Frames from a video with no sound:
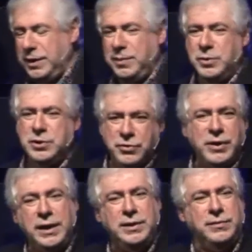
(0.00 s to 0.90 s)
him was
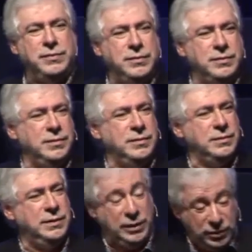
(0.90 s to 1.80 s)
attractive.
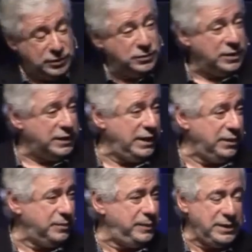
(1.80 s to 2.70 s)
He looked good on the
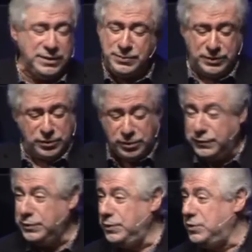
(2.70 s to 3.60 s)
outward, but he just was
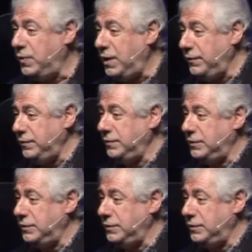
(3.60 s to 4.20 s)
awful to his wife,